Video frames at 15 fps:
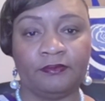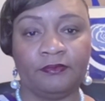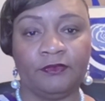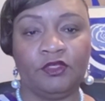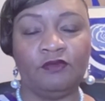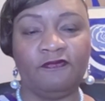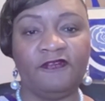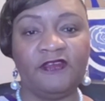
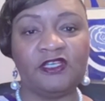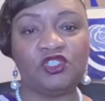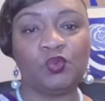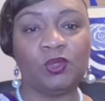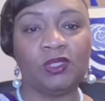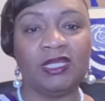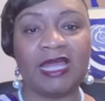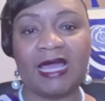You
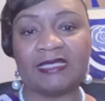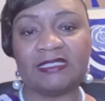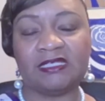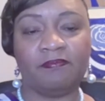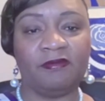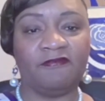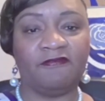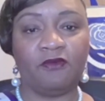visualize
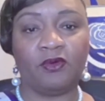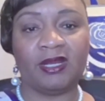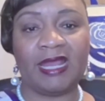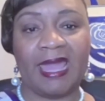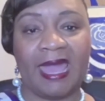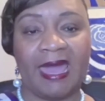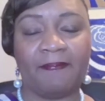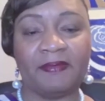it before it
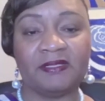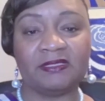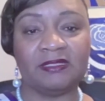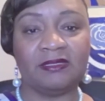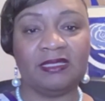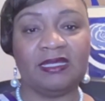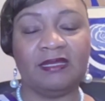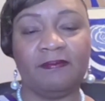happens
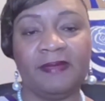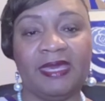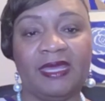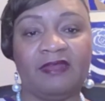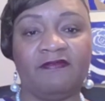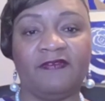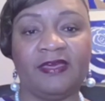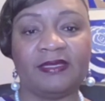and then it
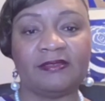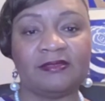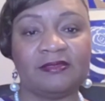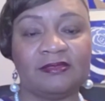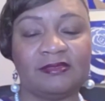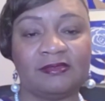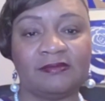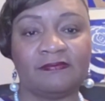
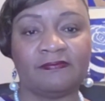manifests